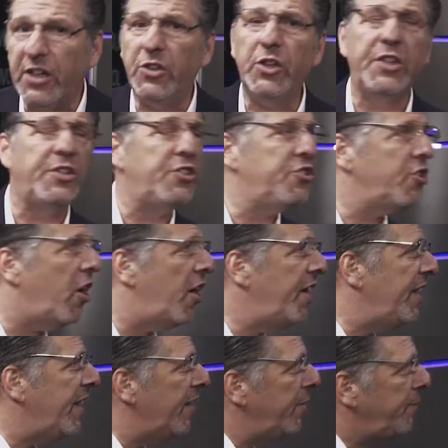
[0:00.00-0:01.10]
a look at the chart
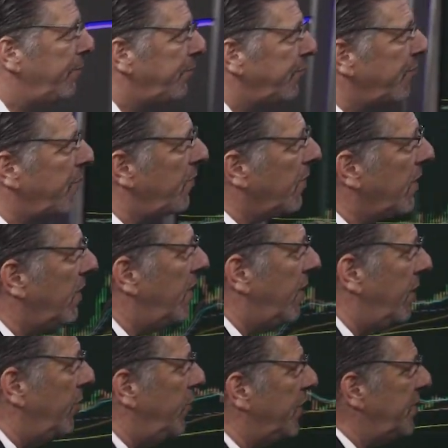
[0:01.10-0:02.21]
here,
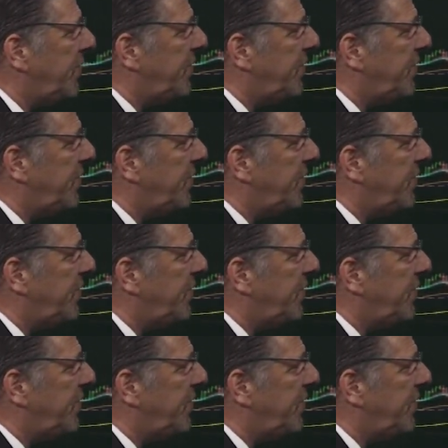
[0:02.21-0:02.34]
you can